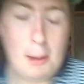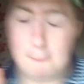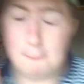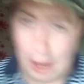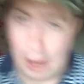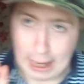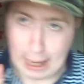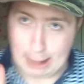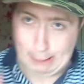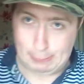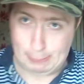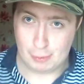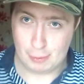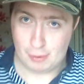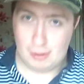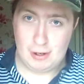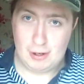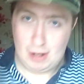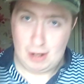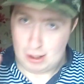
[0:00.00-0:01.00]

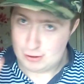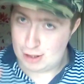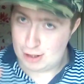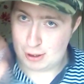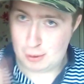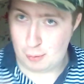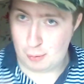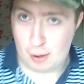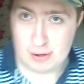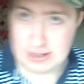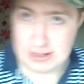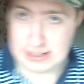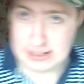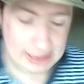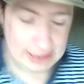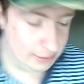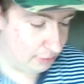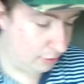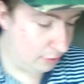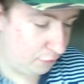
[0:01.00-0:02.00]
people don't know what
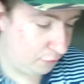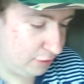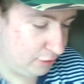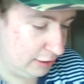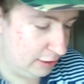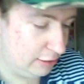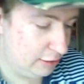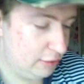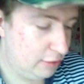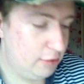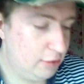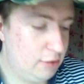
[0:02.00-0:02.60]
either. Honestly,